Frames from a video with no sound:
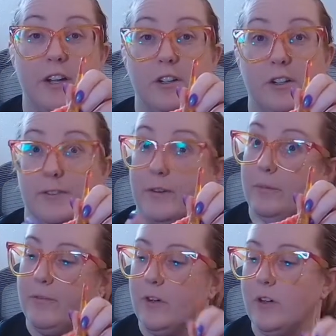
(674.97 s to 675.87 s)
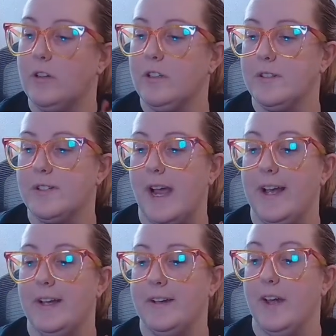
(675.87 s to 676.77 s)
hook from Furls,
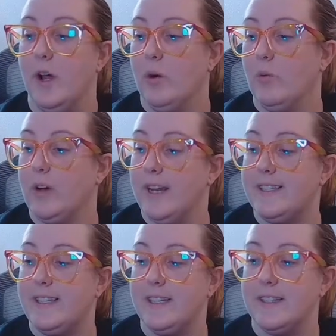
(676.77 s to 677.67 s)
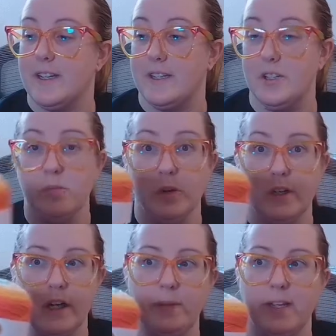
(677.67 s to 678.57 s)
and what I did is I took more
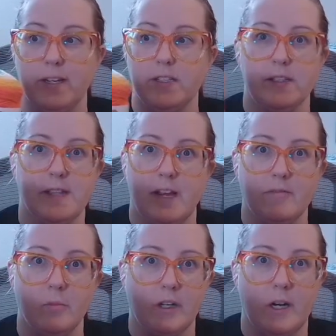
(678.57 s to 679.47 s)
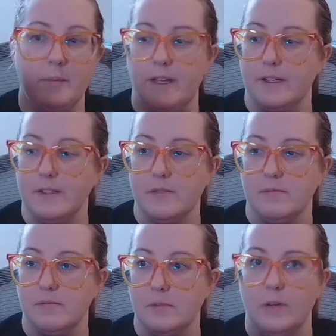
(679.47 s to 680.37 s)
cupcakes because I have more cupcakes.
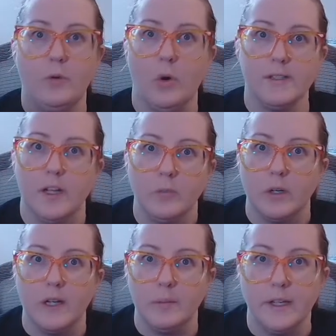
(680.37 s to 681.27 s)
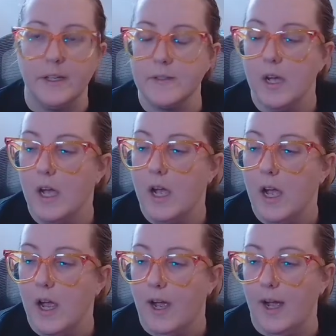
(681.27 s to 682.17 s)
Of course I have more cupcakes.
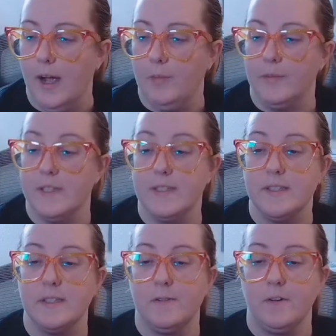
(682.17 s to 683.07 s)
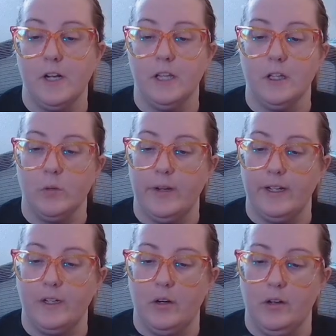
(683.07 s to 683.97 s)
This is a different
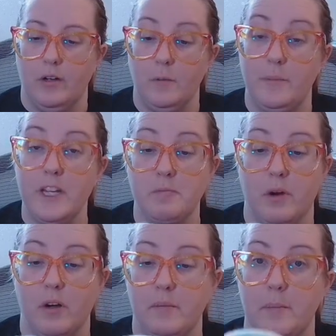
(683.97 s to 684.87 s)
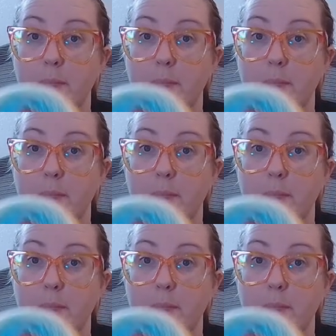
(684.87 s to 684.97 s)
colorway called Beach Ball,